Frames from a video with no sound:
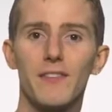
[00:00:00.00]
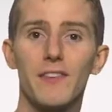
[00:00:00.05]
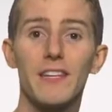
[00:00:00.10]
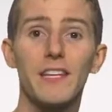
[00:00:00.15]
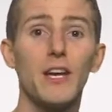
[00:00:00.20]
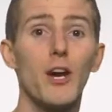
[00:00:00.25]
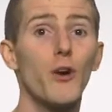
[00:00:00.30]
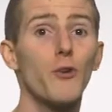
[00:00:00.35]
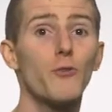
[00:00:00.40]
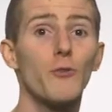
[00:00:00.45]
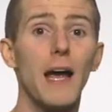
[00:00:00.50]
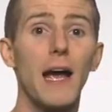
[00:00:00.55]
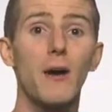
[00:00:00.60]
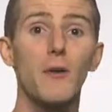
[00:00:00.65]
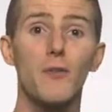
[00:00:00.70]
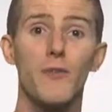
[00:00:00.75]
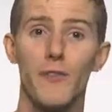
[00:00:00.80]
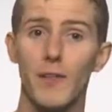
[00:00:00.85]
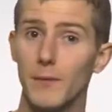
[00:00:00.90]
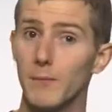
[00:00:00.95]
city
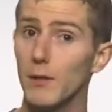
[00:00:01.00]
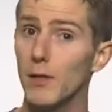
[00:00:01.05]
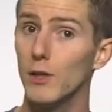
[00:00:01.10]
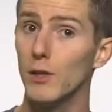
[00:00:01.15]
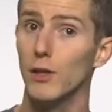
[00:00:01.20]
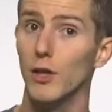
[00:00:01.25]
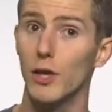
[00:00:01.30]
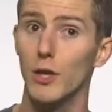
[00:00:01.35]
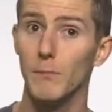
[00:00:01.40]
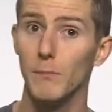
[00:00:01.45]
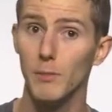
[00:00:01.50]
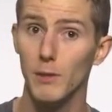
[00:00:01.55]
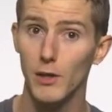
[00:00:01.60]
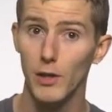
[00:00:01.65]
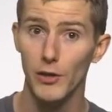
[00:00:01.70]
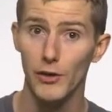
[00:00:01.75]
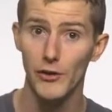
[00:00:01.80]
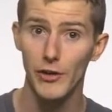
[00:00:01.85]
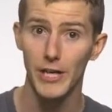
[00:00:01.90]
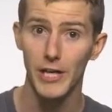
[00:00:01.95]
around them look
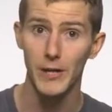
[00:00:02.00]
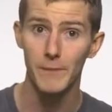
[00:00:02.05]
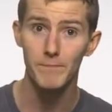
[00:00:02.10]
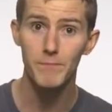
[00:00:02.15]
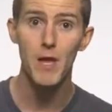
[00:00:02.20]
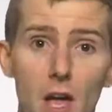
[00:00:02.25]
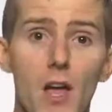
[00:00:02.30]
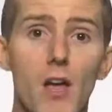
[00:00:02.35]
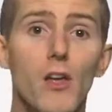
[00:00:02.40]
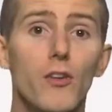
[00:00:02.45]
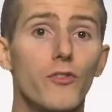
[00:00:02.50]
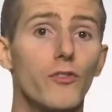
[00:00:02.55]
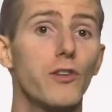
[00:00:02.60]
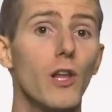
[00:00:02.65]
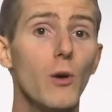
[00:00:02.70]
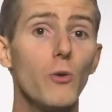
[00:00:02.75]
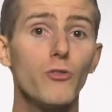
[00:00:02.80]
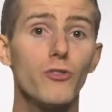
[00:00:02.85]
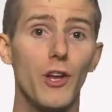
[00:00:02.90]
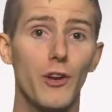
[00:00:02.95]
blurry.
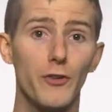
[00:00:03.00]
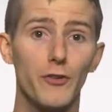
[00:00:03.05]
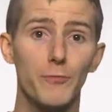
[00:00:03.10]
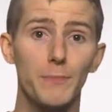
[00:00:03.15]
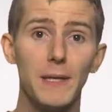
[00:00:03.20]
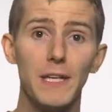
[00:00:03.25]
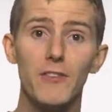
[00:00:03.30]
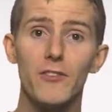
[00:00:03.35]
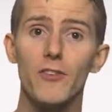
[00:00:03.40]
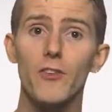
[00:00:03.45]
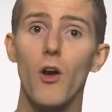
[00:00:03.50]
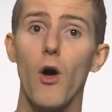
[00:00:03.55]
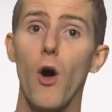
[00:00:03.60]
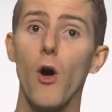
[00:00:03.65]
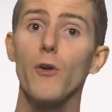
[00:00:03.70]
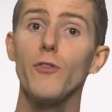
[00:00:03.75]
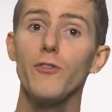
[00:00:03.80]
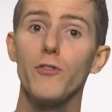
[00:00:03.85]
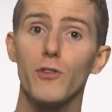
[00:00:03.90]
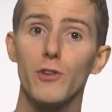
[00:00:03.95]
Slow shutter speeds are
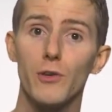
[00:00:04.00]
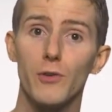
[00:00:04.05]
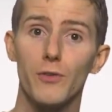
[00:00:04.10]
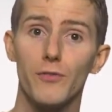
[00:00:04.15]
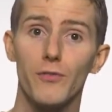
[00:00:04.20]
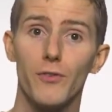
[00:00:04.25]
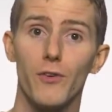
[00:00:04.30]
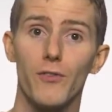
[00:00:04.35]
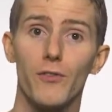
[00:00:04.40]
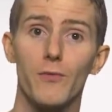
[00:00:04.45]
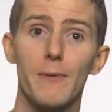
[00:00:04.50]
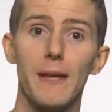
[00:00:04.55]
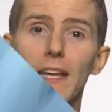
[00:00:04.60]
also useful for